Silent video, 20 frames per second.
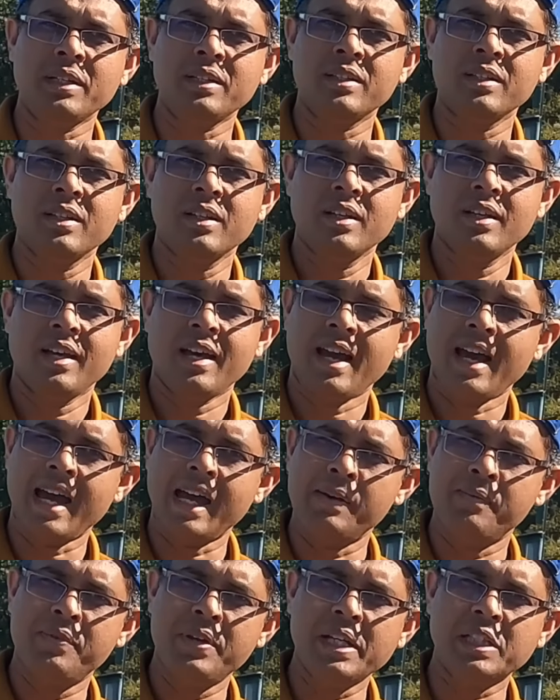it.
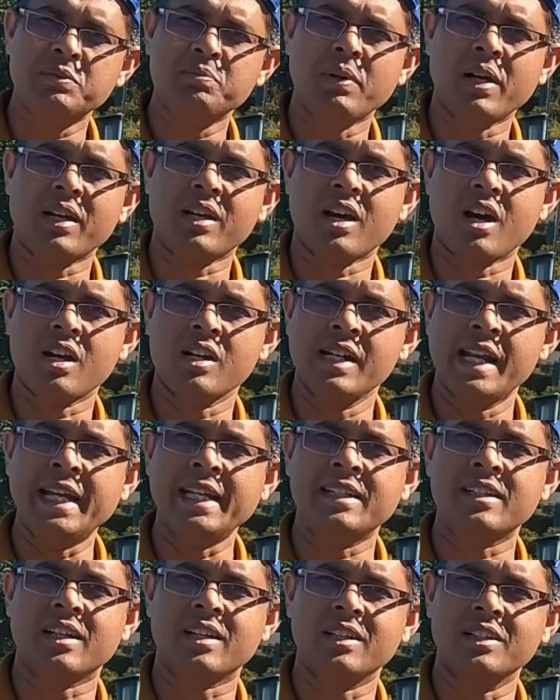I fixed my car
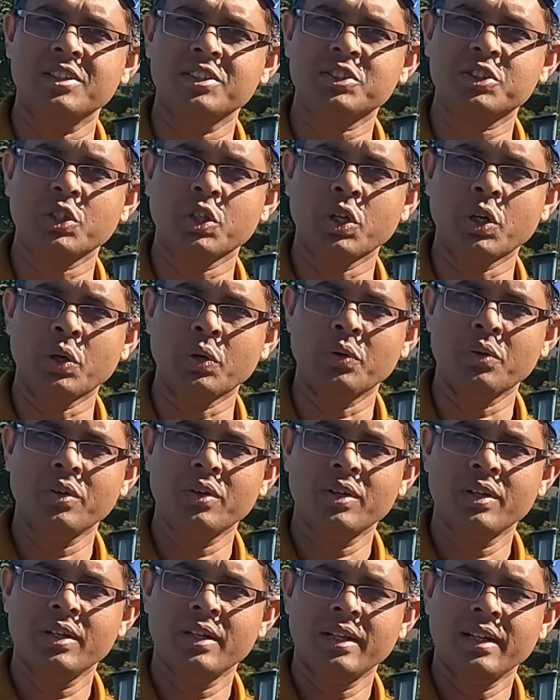later. So
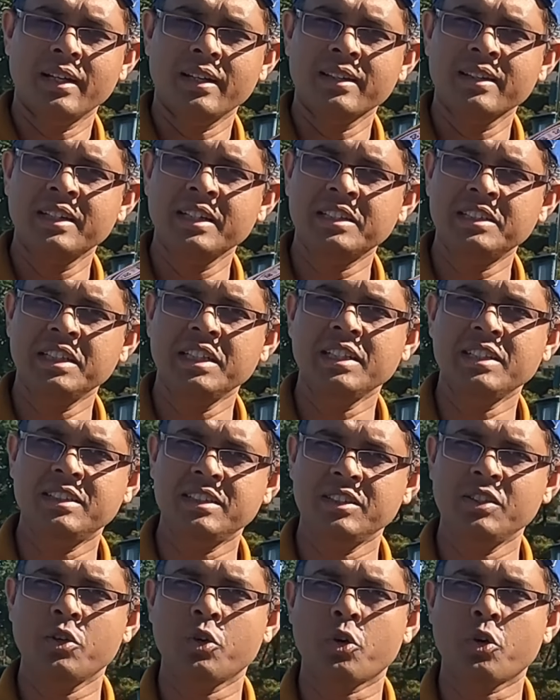this is